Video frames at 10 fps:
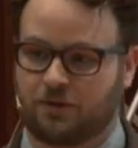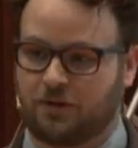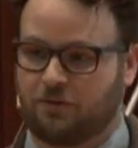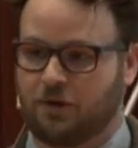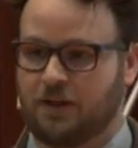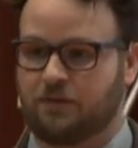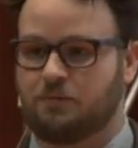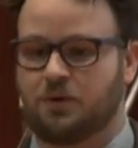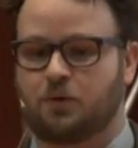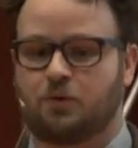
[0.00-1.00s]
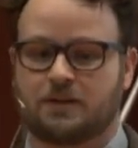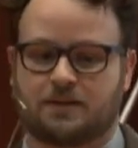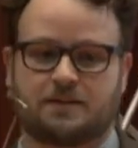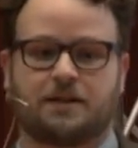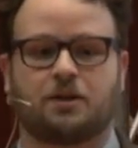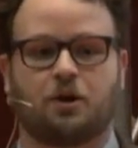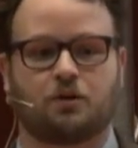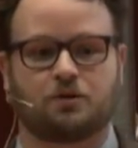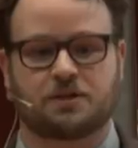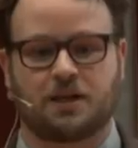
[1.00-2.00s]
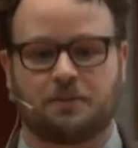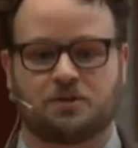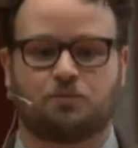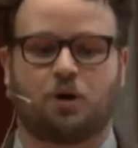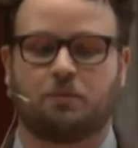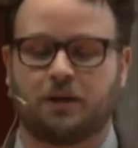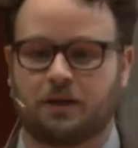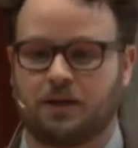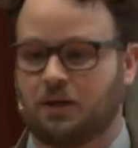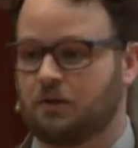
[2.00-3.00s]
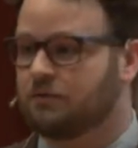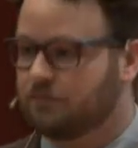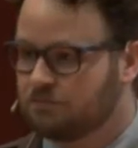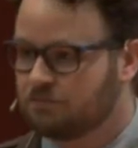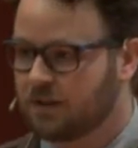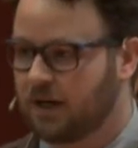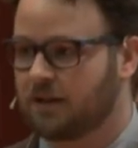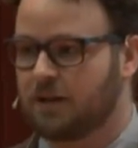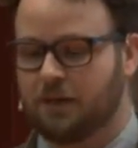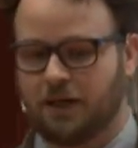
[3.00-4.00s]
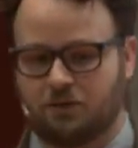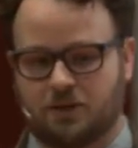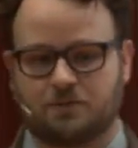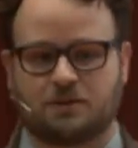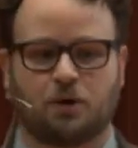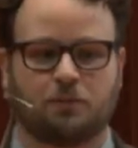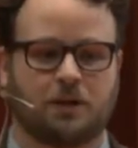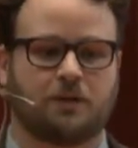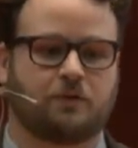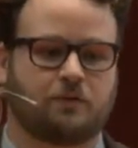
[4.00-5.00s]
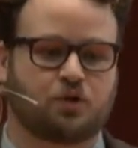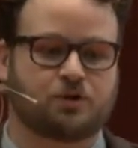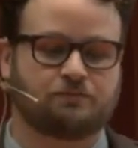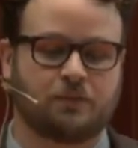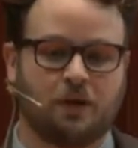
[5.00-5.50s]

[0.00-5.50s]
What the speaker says: for any given bid request is $10 times the probability of getting that payout, times the probability of conversion.